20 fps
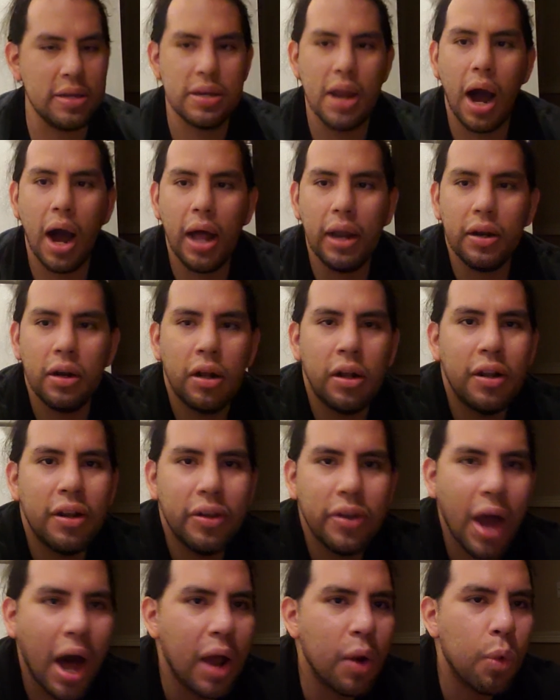
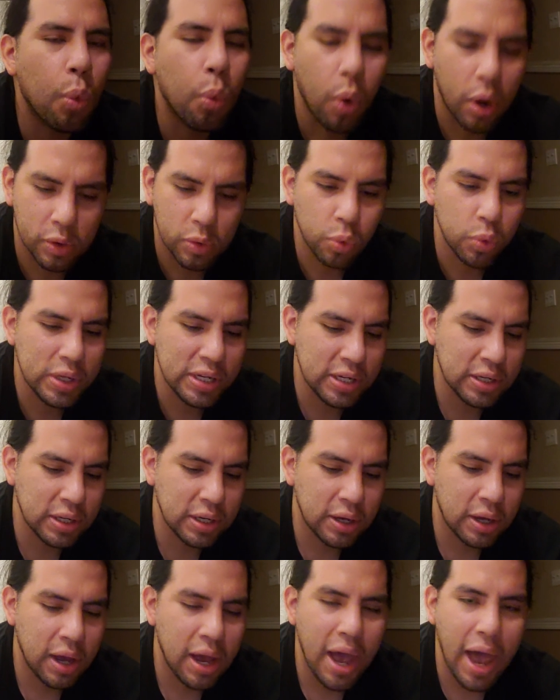not 1
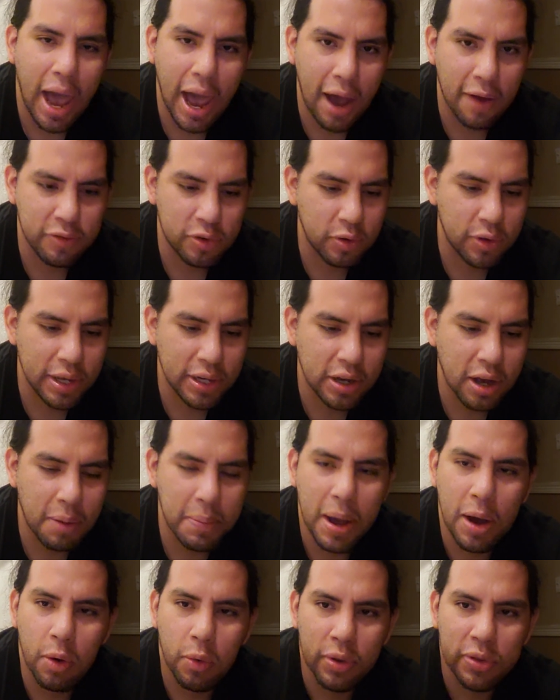week after they
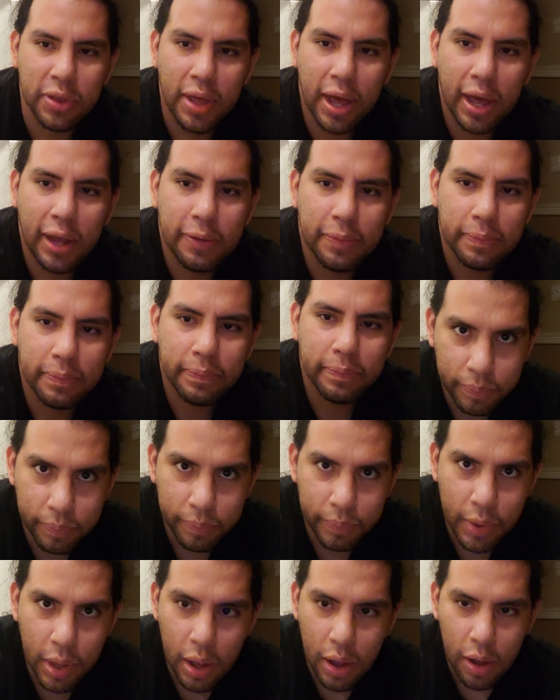come out with that,
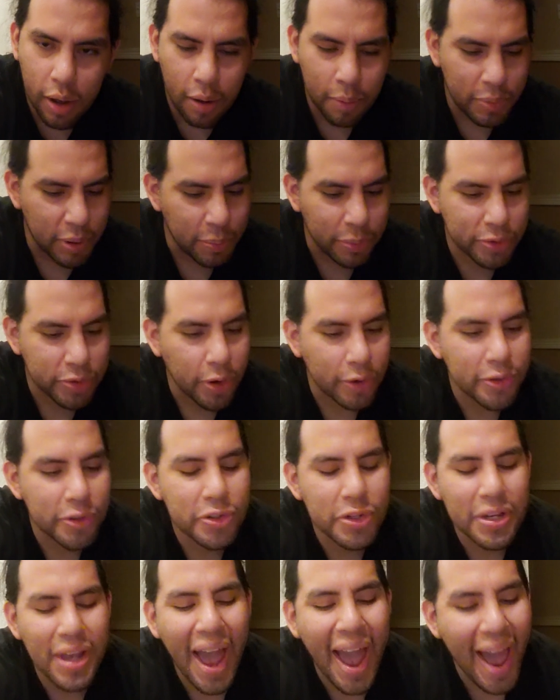people start to
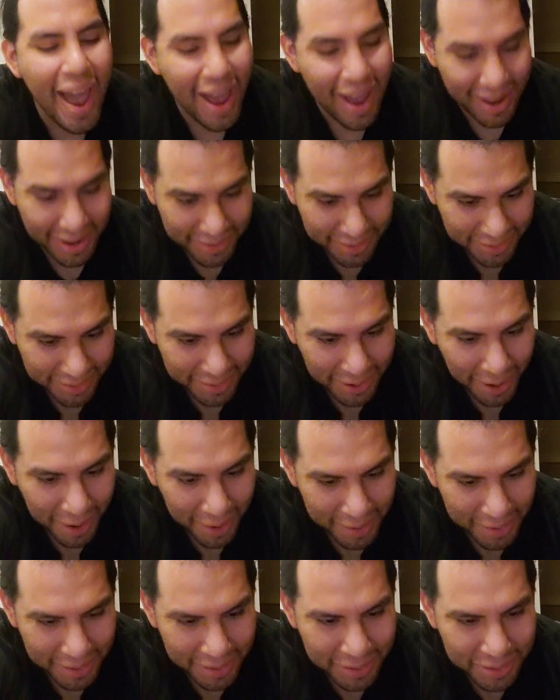see ads
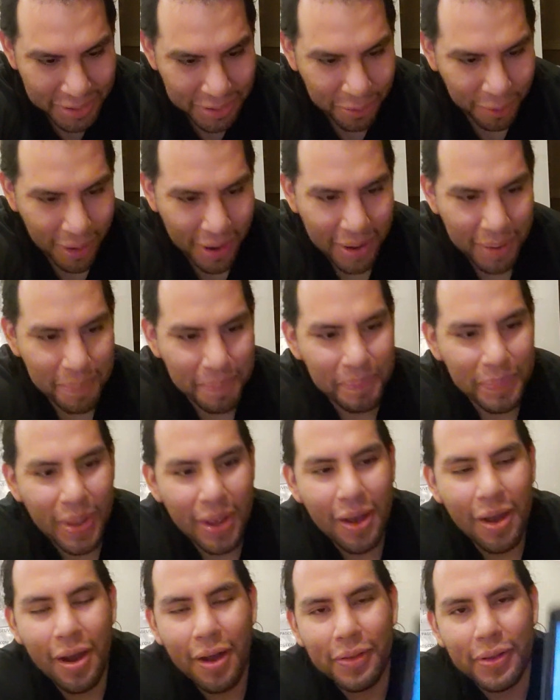on Instagram.
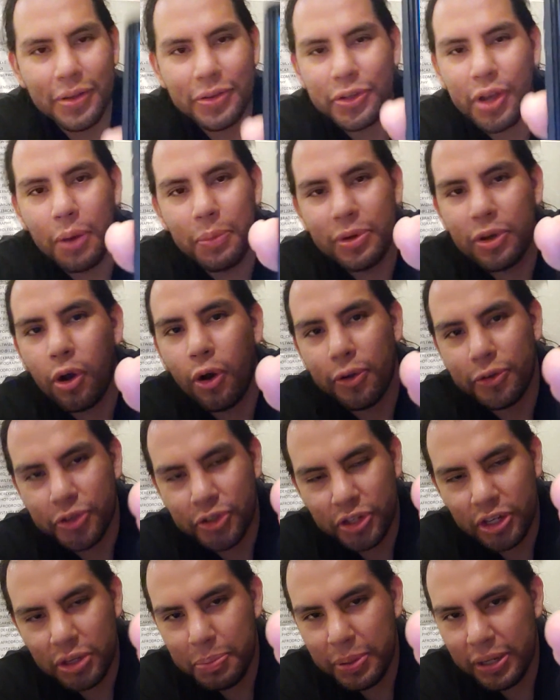This company called
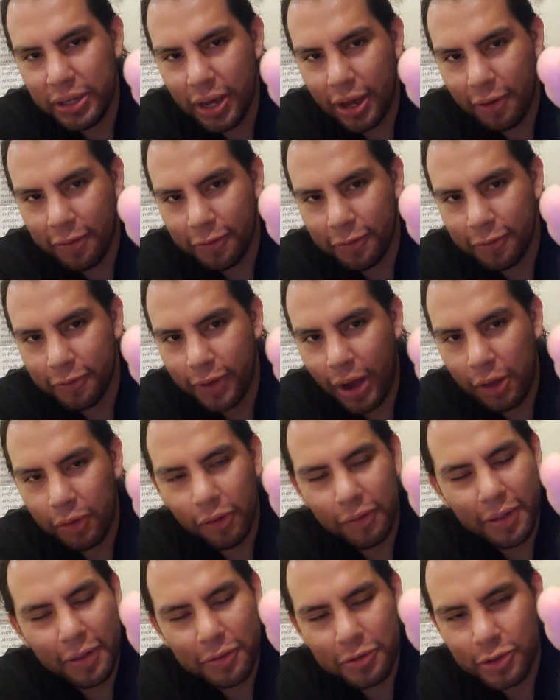CPF. I
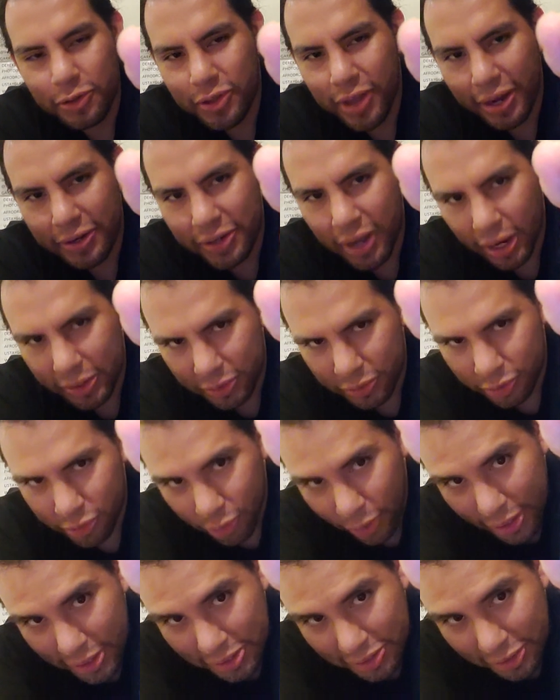love how they're using that Doctor
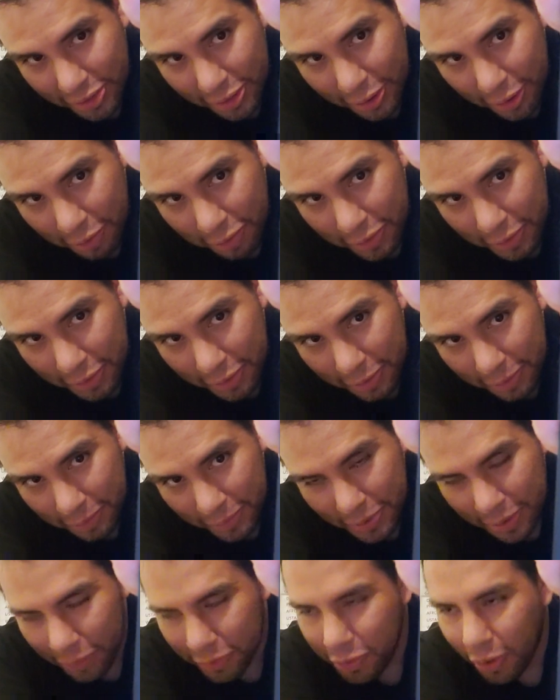Strange thing over
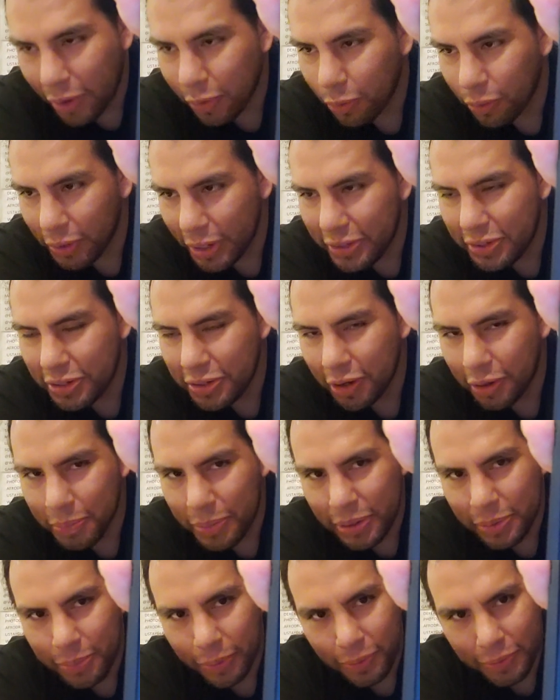there. You know, try to relate to
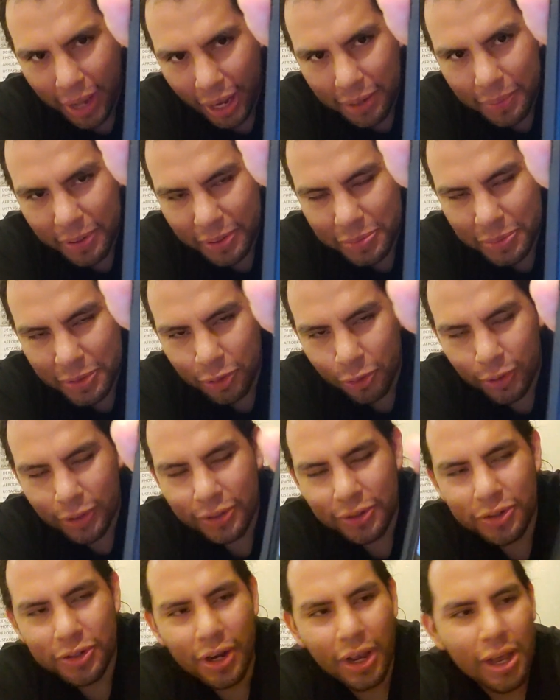young people. Kind of makes me
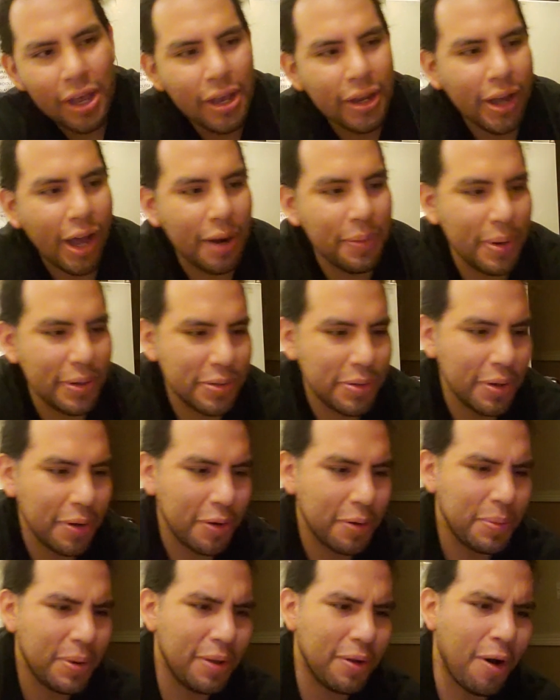cringe. Kind of makes me
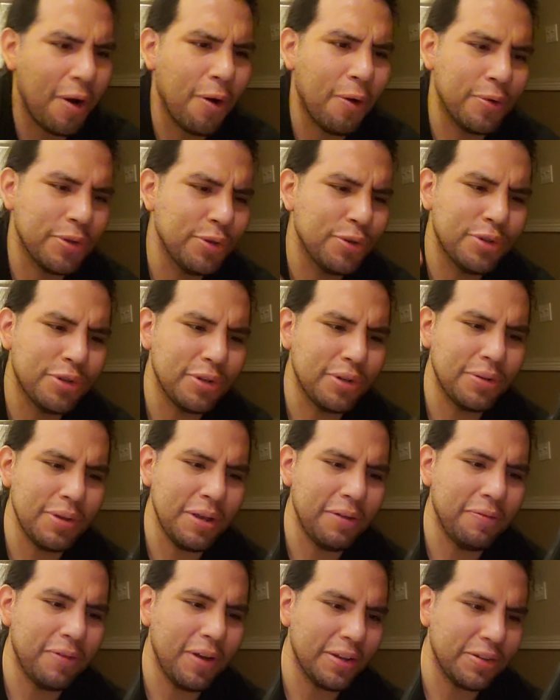talk about, oh, you should
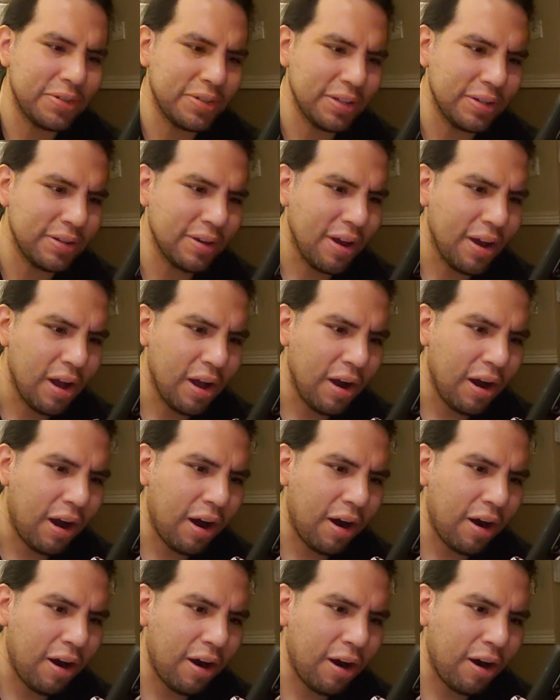invest in
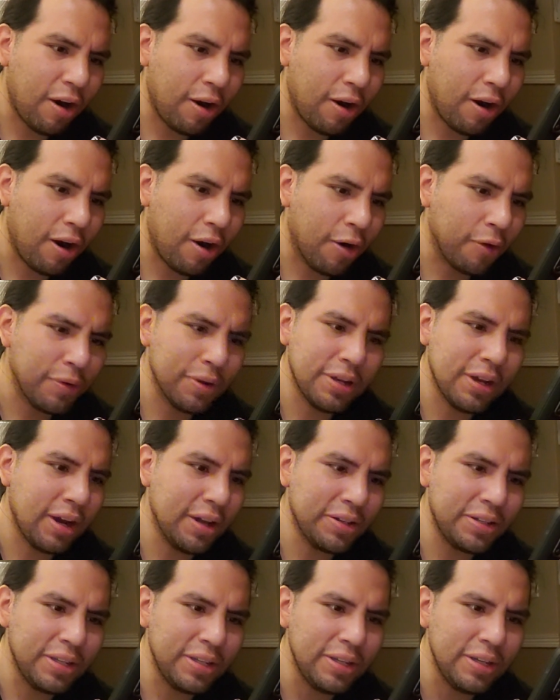REITs,
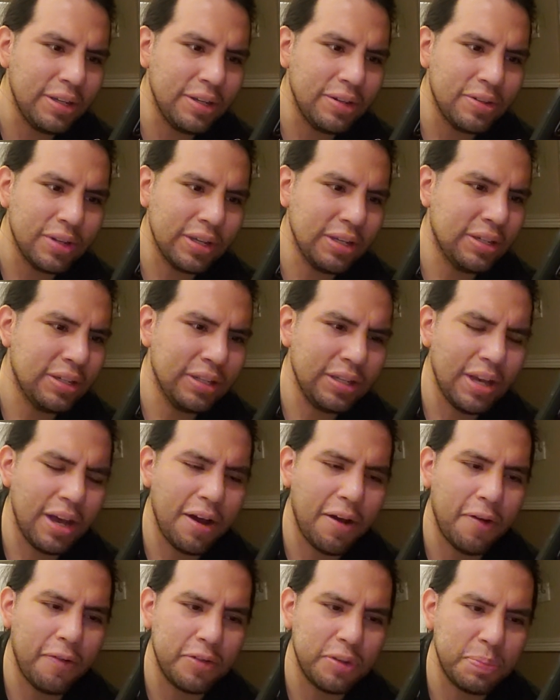
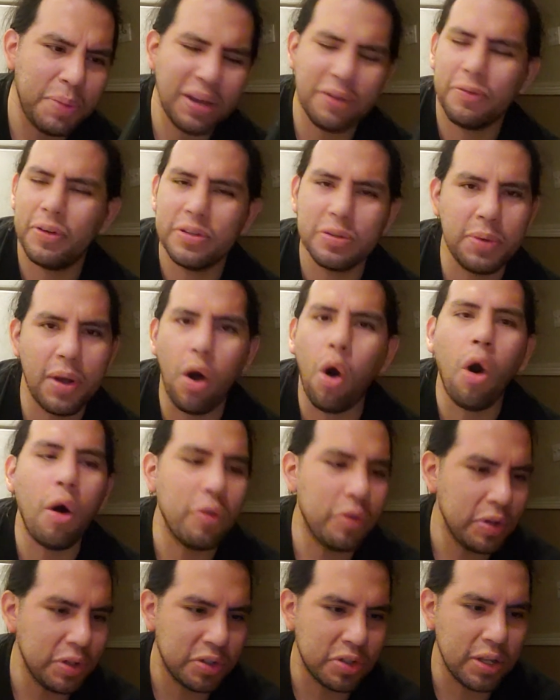ETFs, bank fixes,
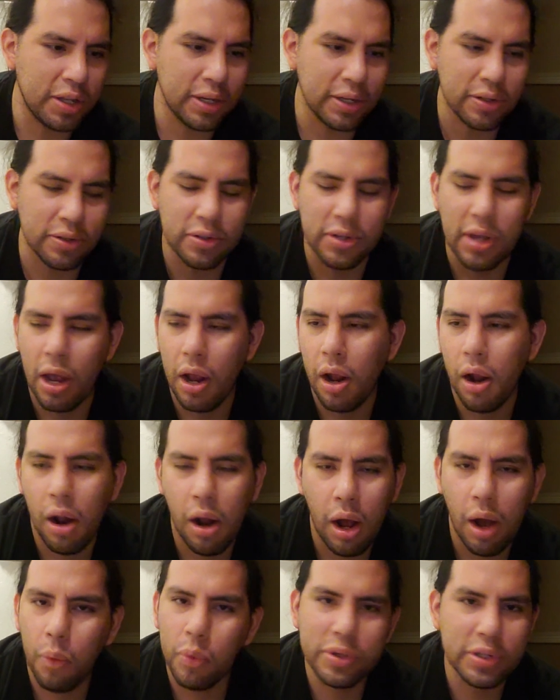all these things,
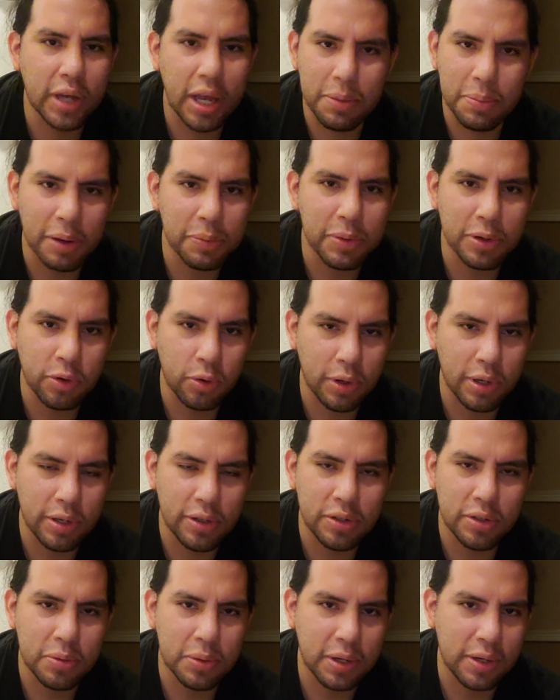which again make me
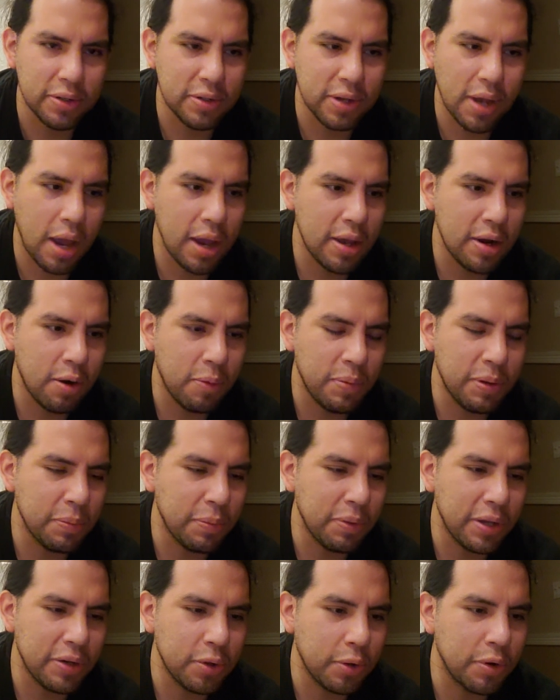cringe because, you know,
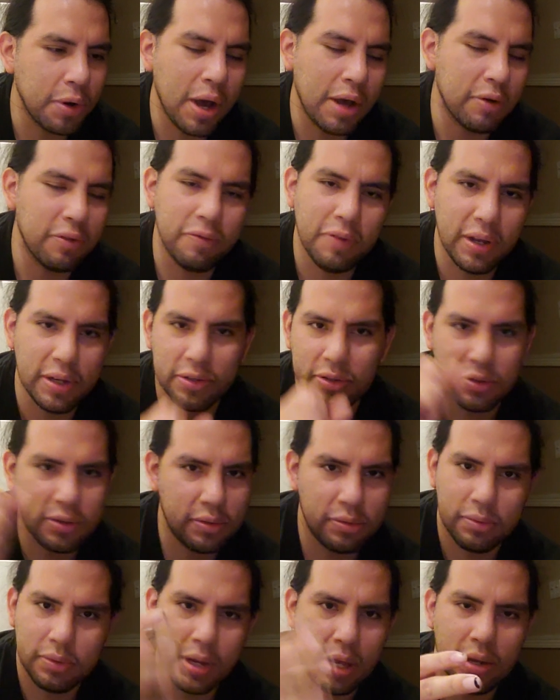people that don't know how to invest
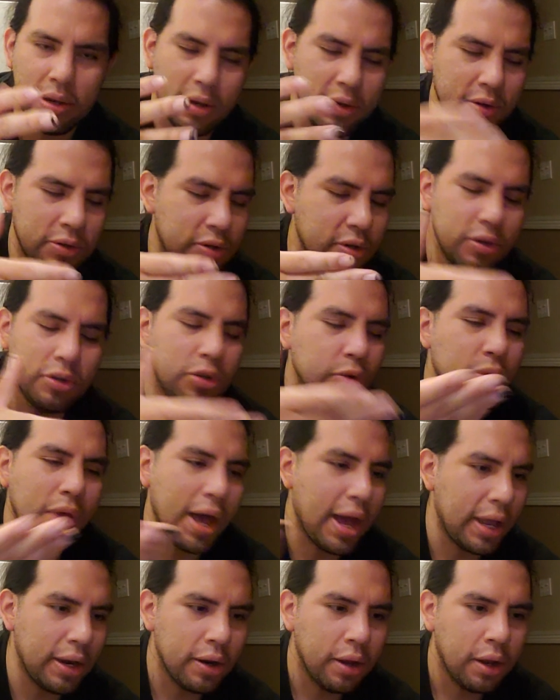do
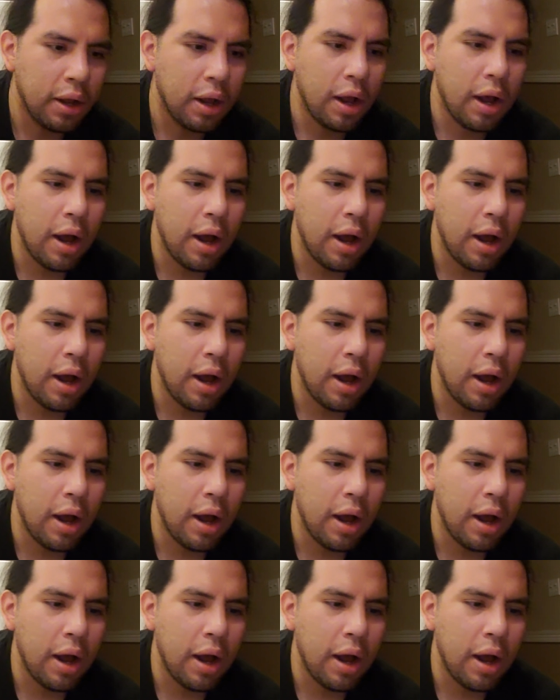that.